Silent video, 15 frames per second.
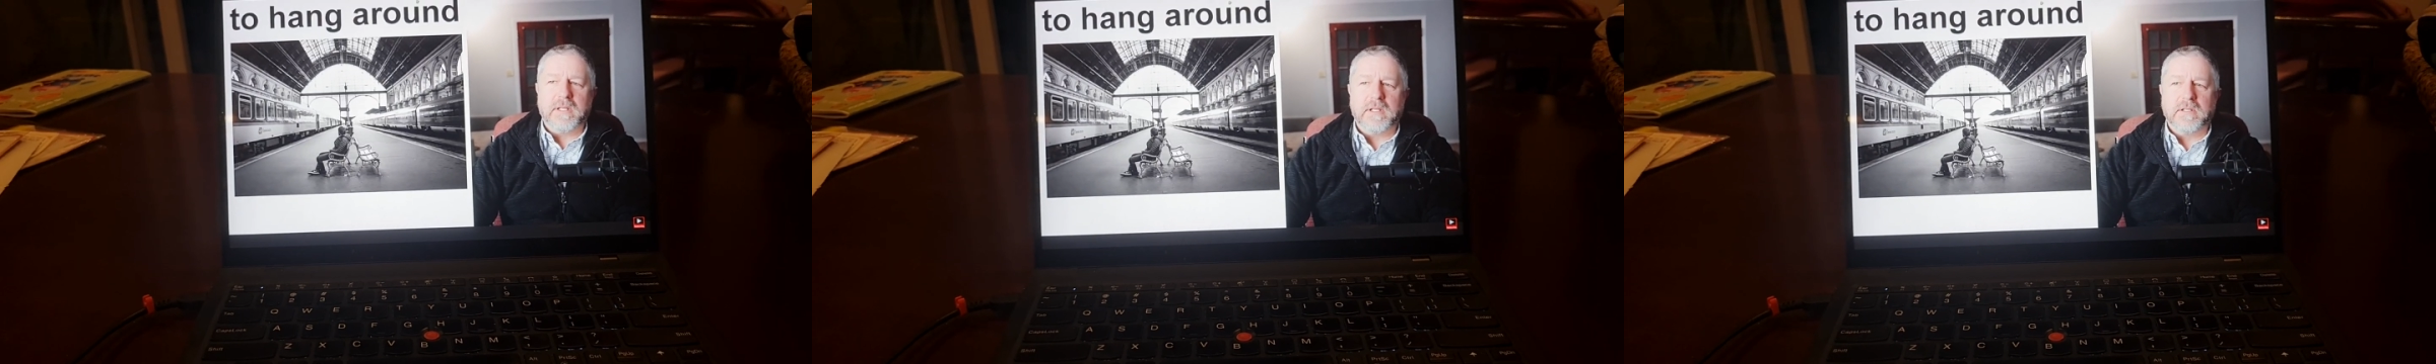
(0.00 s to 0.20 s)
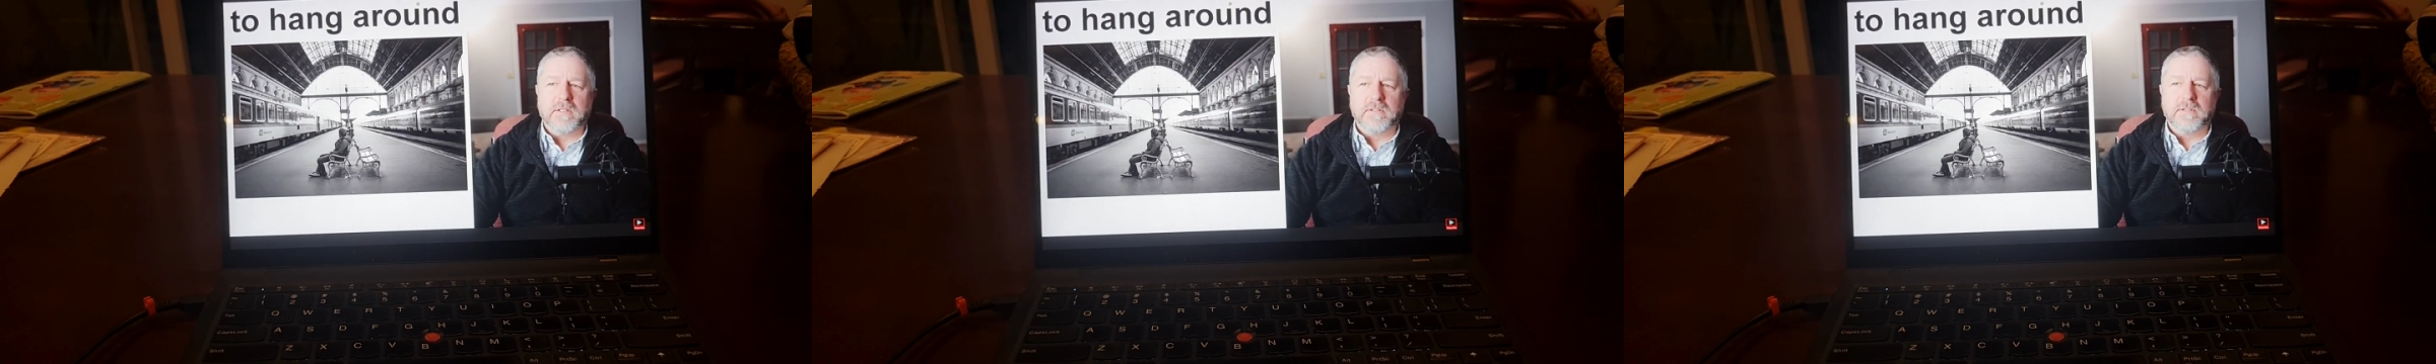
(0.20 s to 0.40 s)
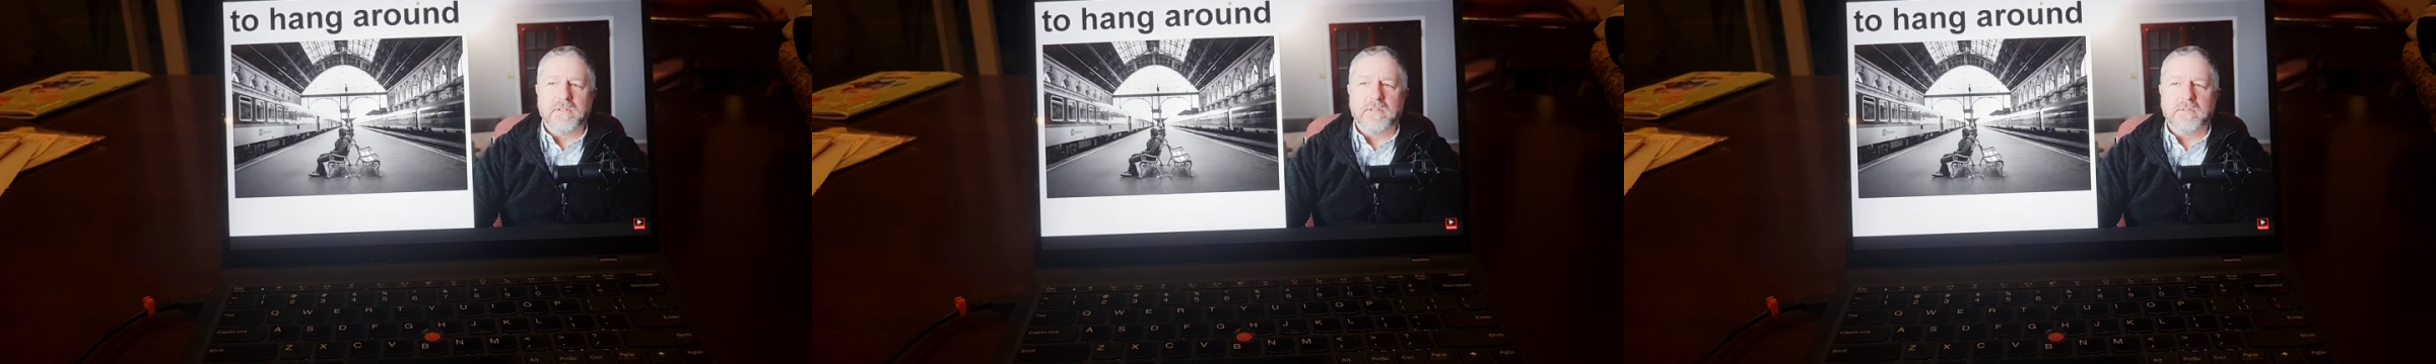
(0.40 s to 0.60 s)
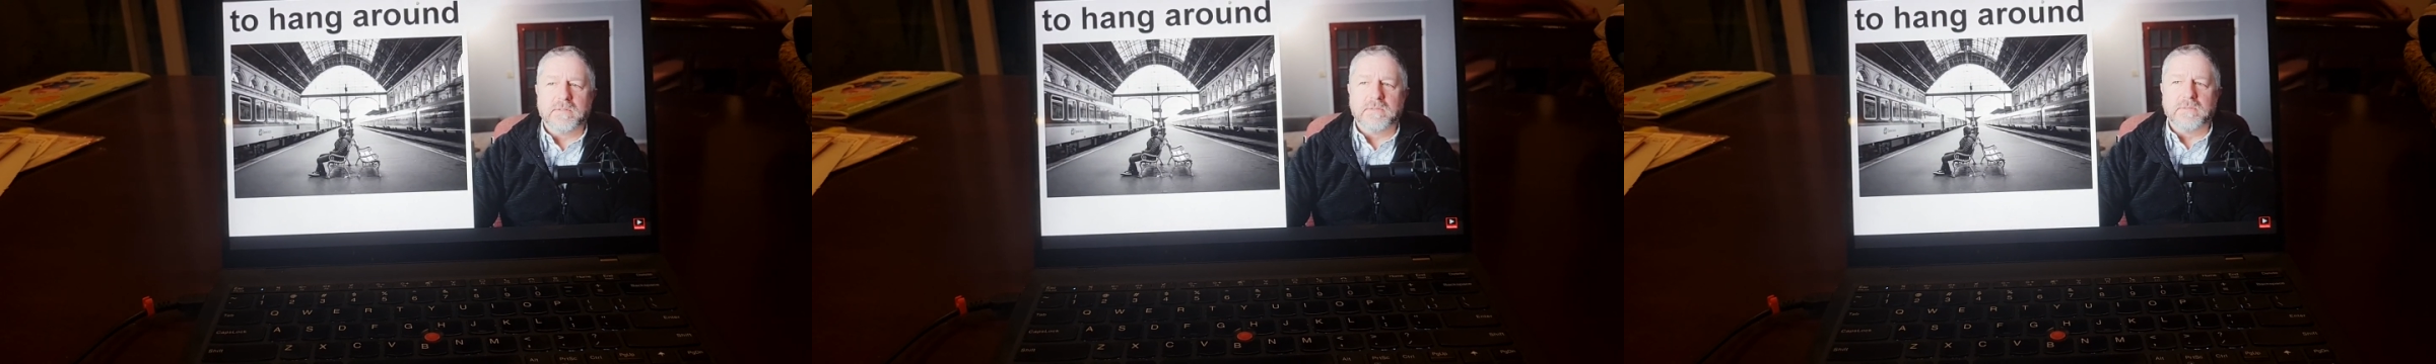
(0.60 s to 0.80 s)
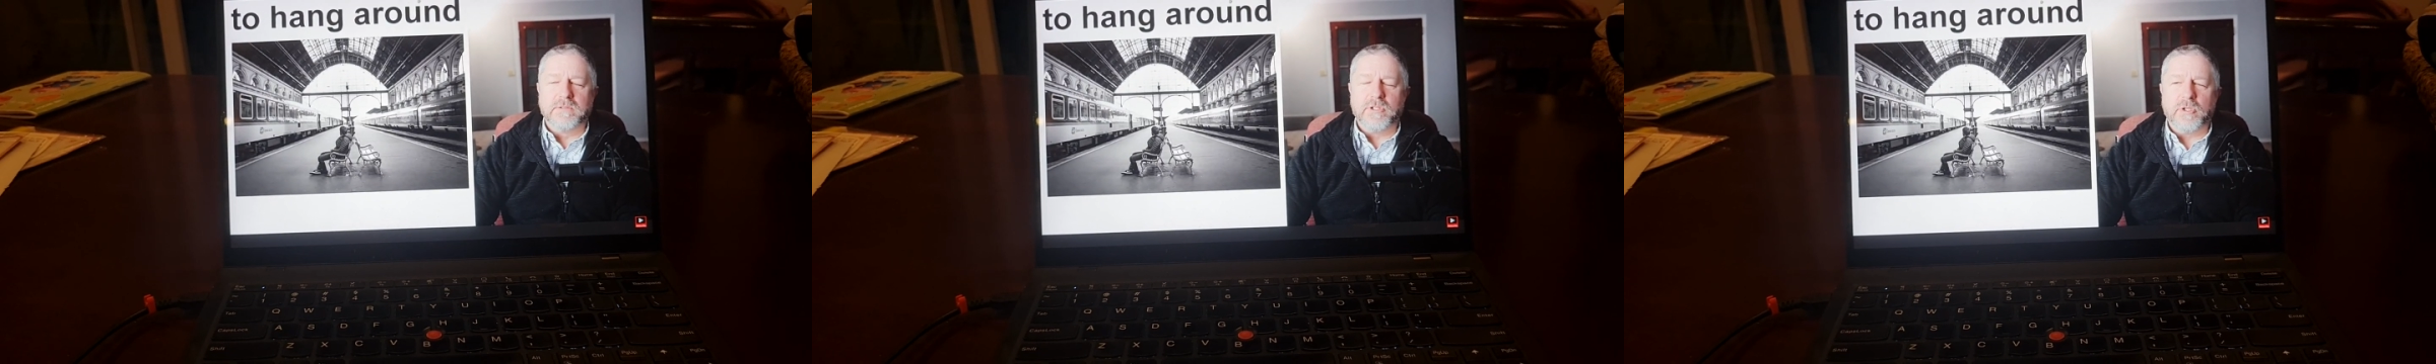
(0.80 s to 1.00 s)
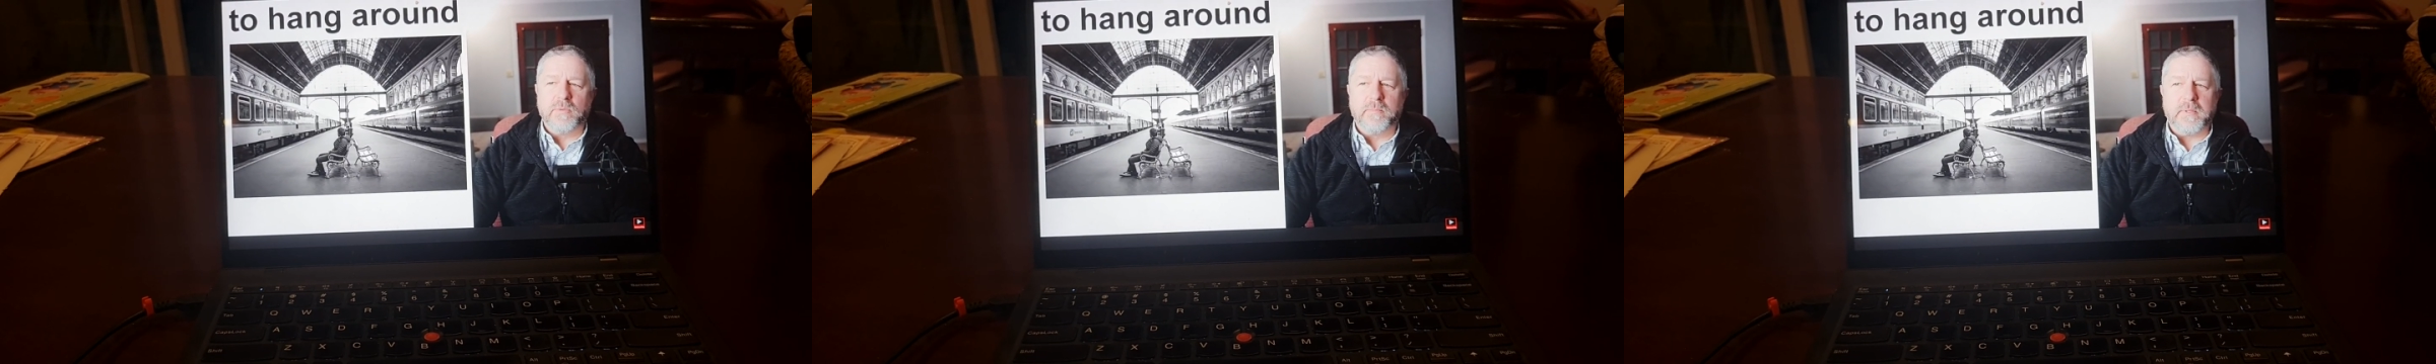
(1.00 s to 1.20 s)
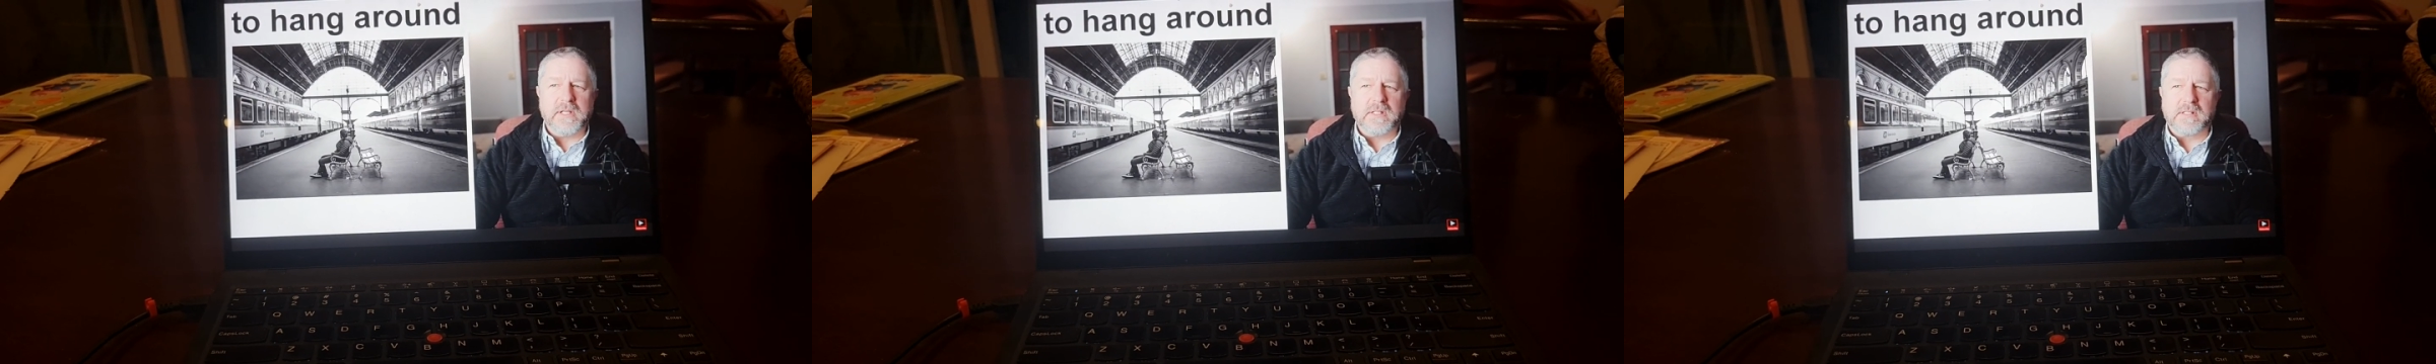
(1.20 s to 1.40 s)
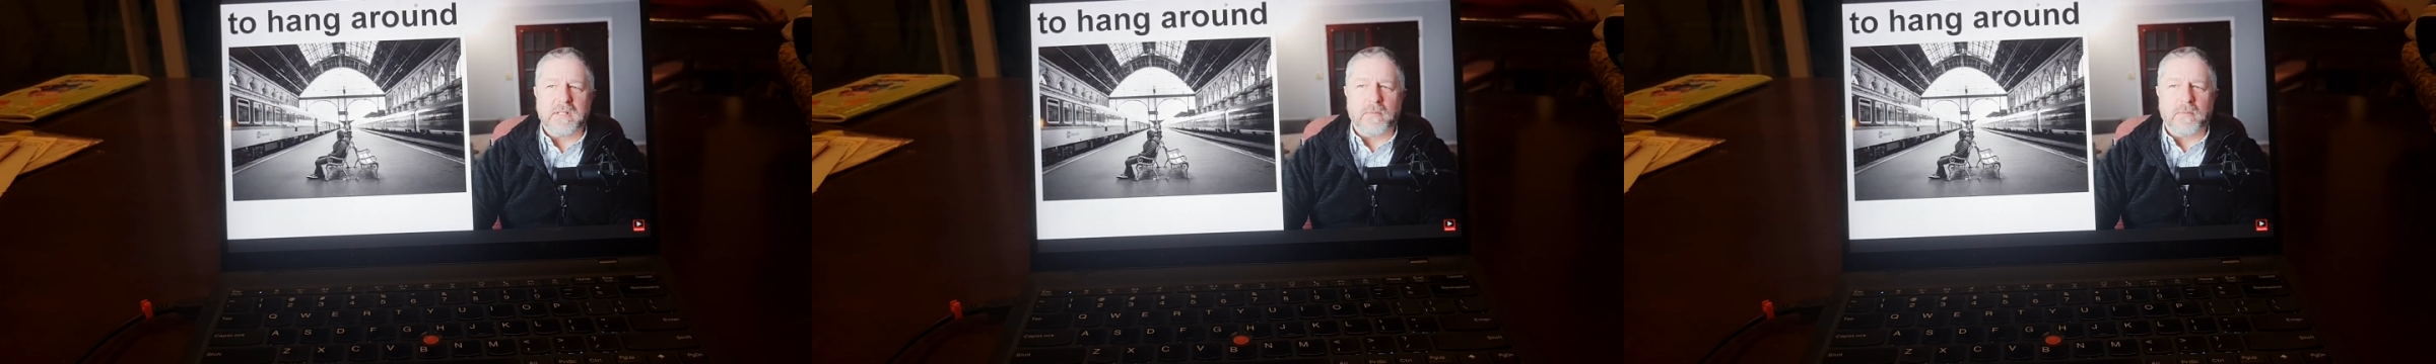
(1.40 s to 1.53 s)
mean to be